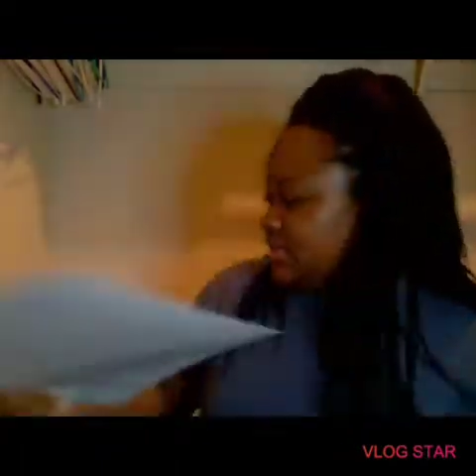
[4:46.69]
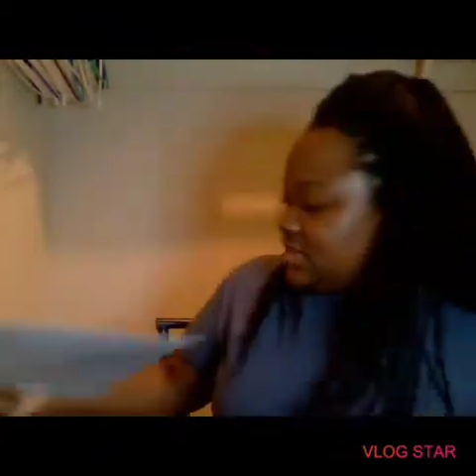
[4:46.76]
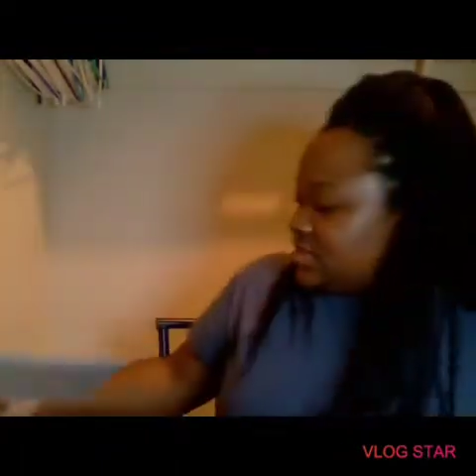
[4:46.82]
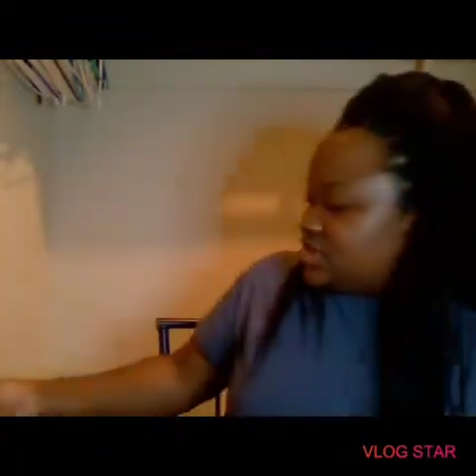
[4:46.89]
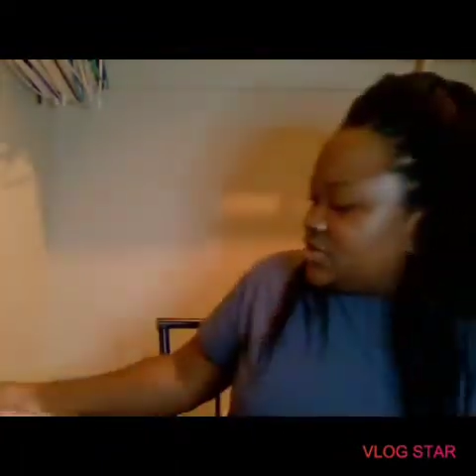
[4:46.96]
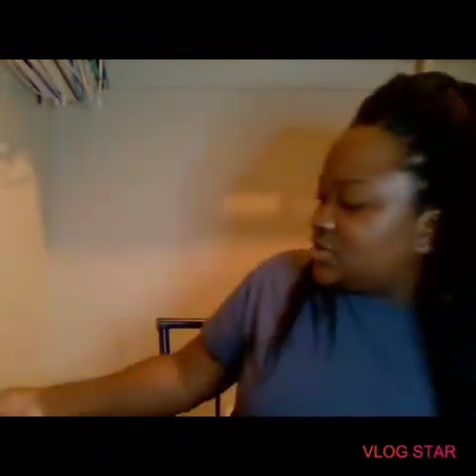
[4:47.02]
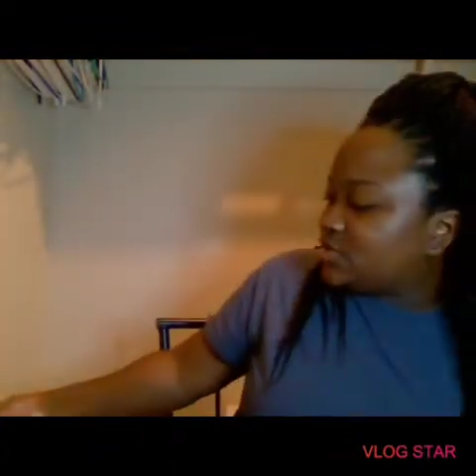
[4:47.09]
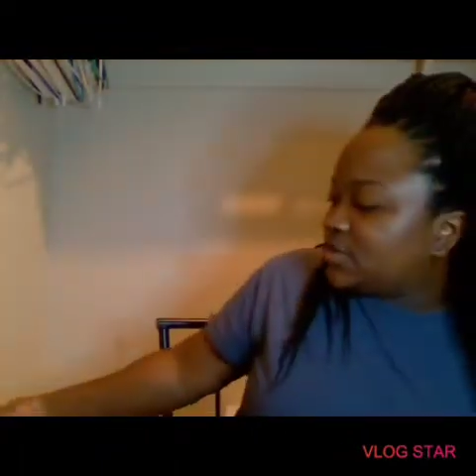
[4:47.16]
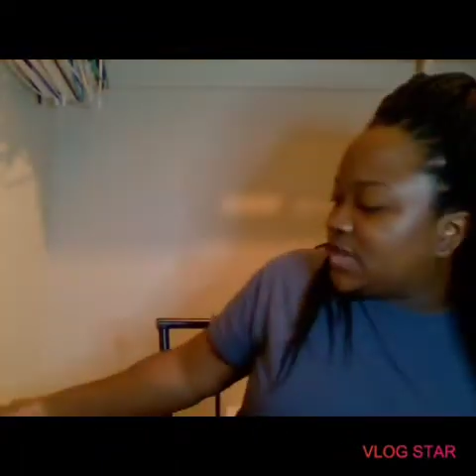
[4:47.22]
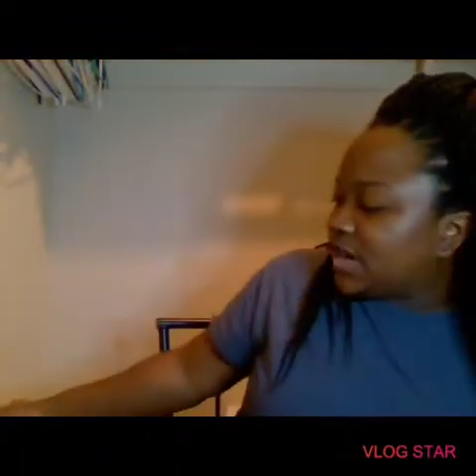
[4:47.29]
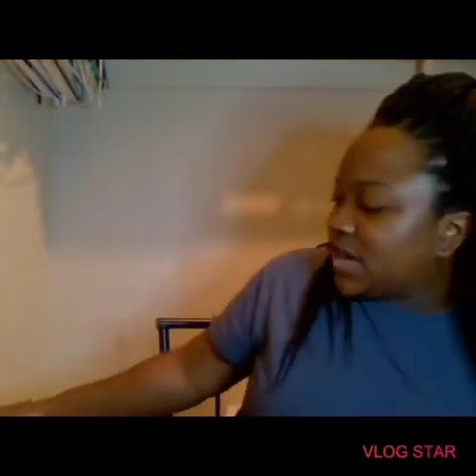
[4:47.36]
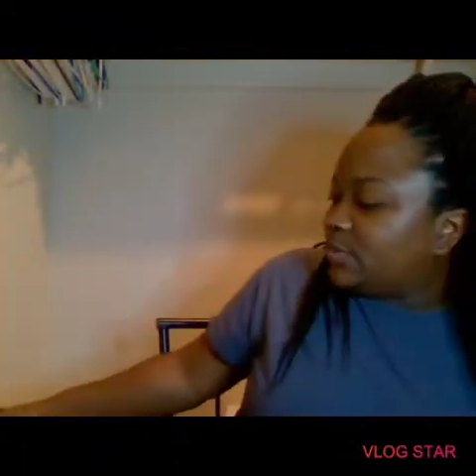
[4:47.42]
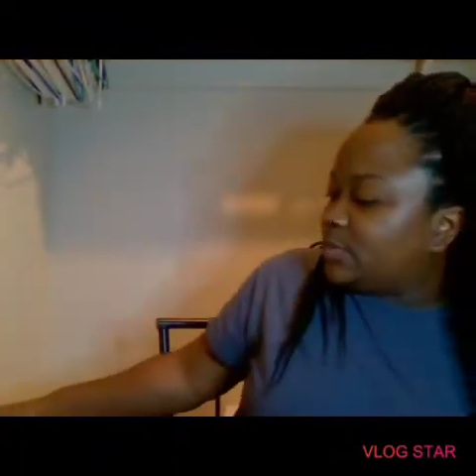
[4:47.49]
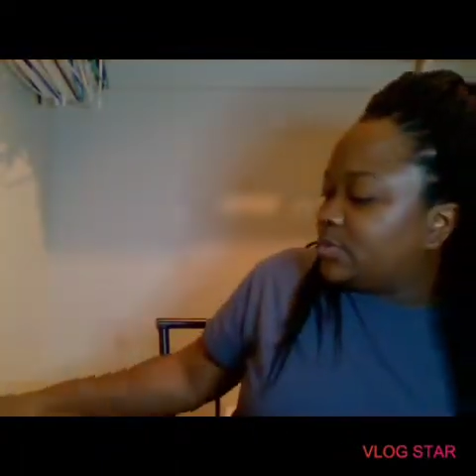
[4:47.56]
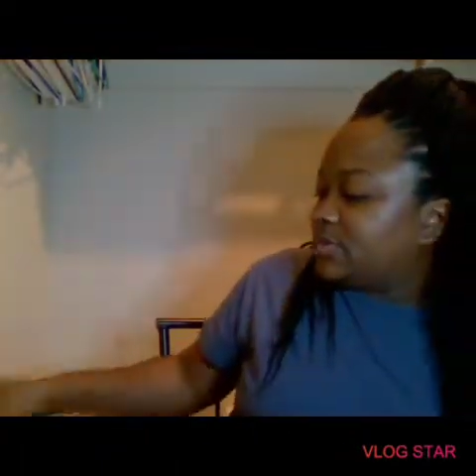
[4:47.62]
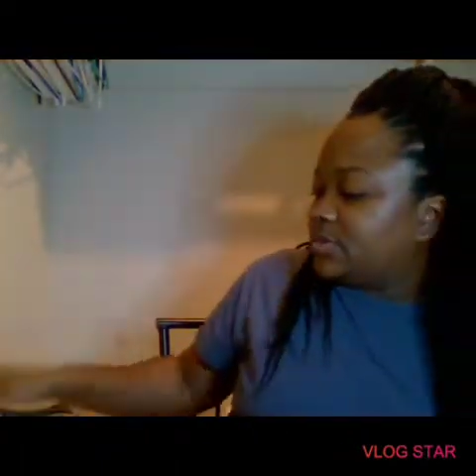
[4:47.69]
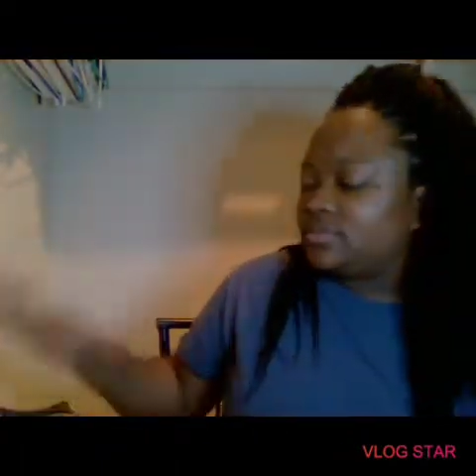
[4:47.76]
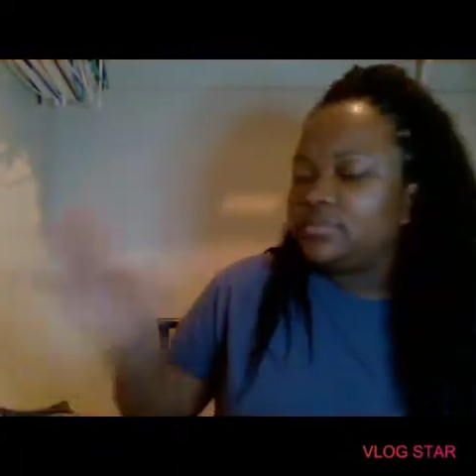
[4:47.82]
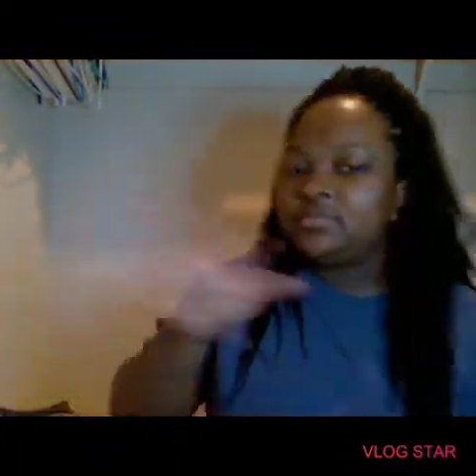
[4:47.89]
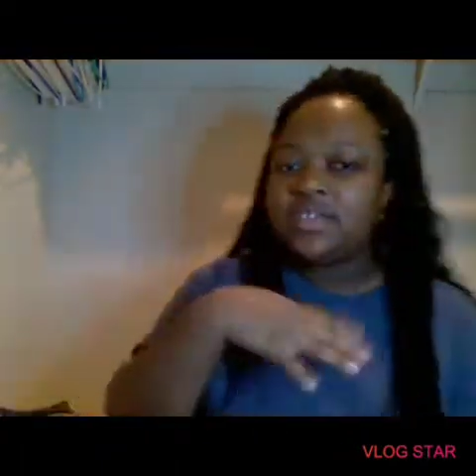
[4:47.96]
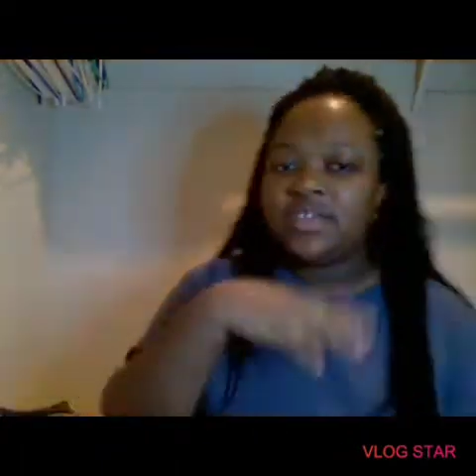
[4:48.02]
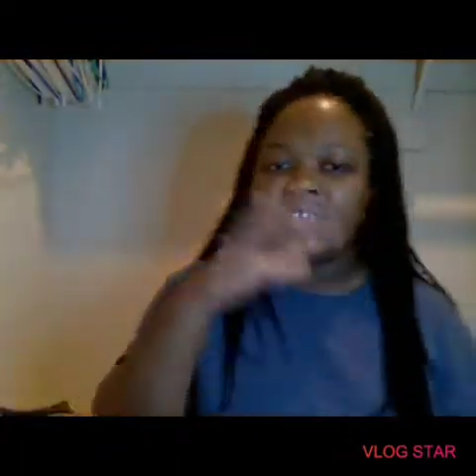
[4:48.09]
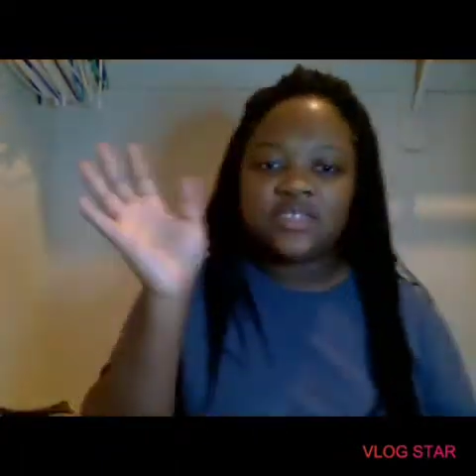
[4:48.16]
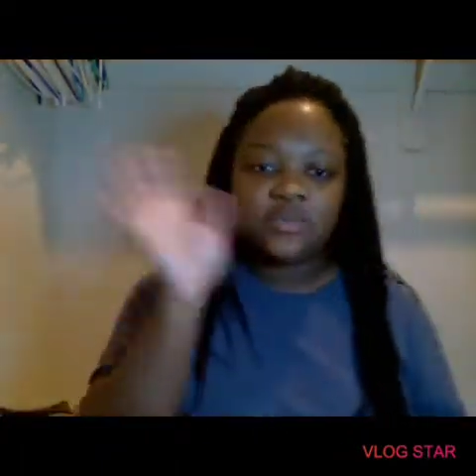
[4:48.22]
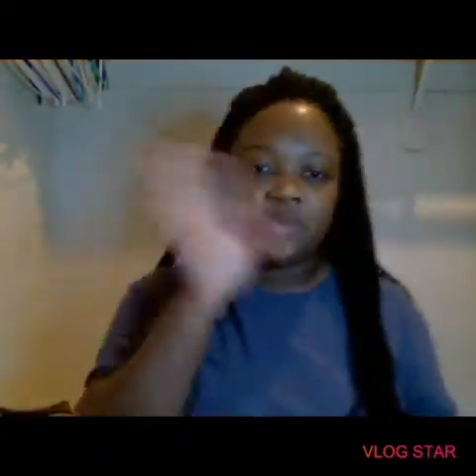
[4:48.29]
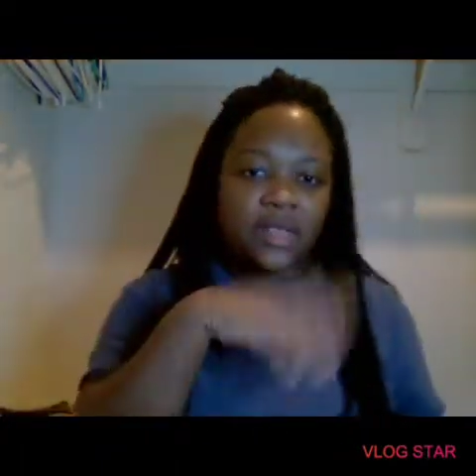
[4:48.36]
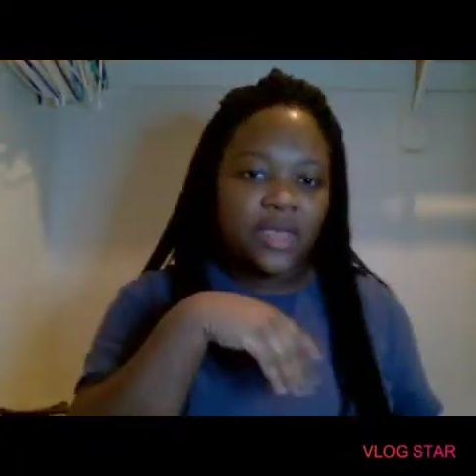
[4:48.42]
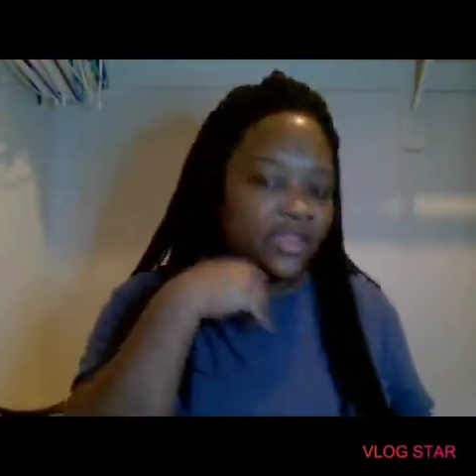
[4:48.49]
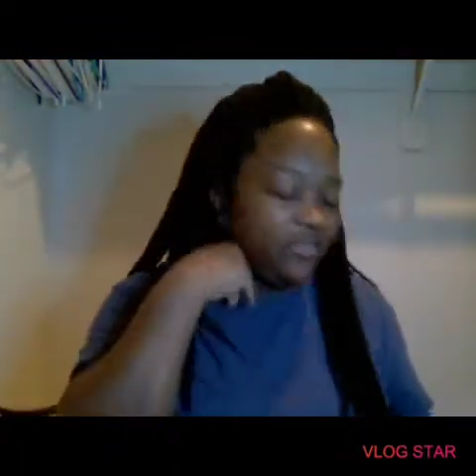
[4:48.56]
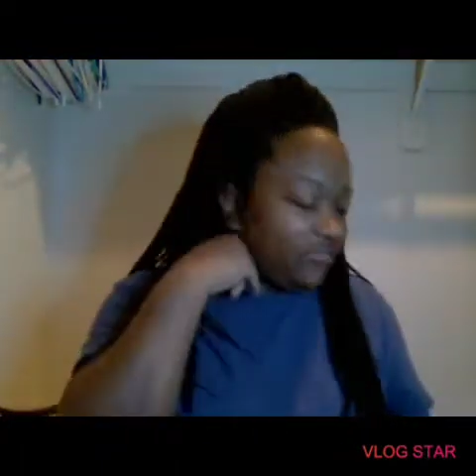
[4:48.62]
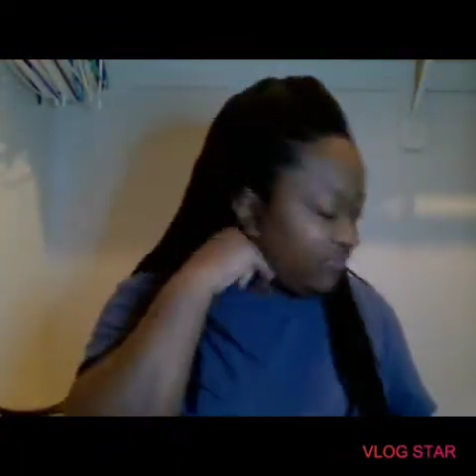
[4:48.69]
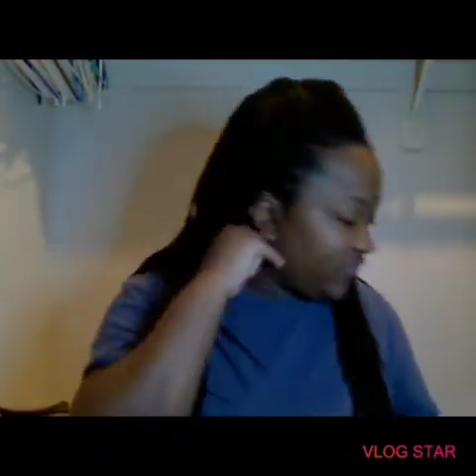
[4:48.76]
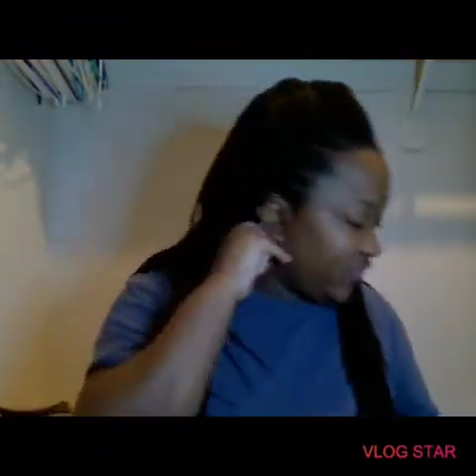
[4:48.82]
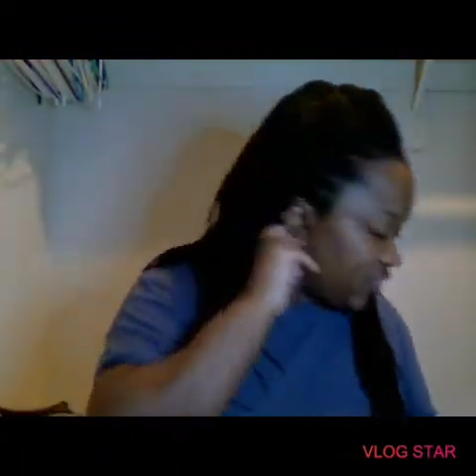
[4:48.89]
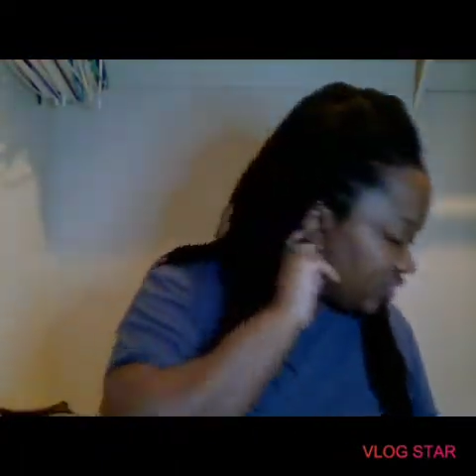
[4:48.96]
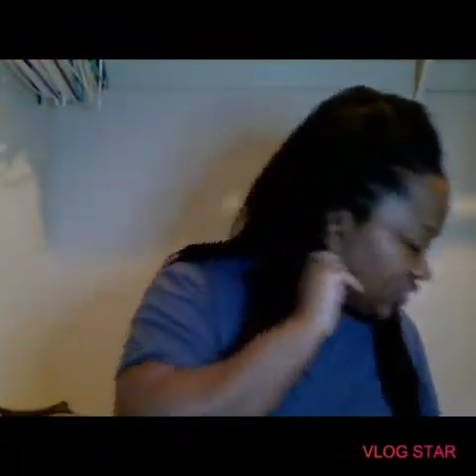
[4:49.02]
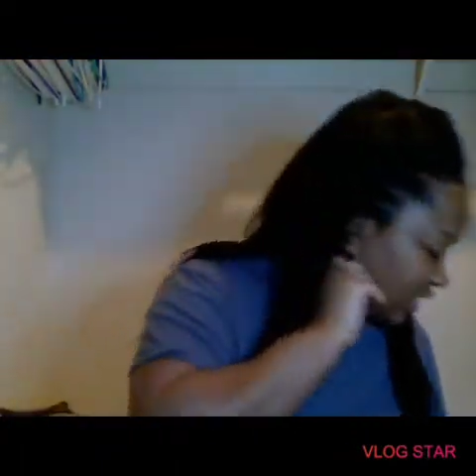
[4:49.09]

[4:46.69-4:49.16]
into that I will explain further